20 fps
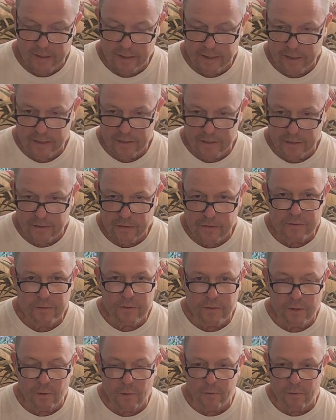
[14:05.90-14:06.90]
to get you to do
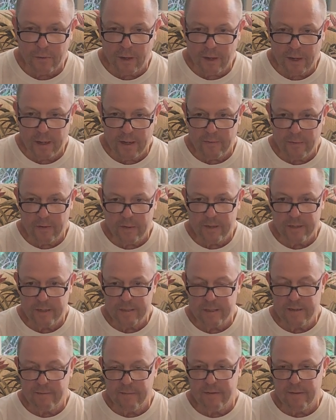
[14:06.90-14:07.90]
gold
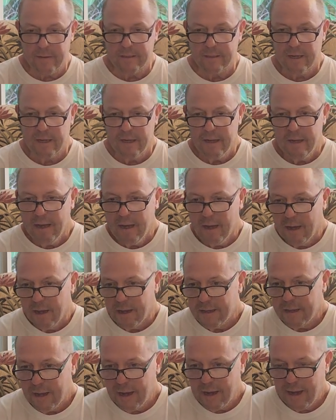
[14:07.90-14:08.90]
IRAs and everything.
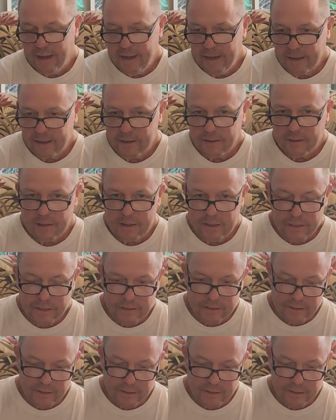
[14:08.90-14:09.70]
I encourage you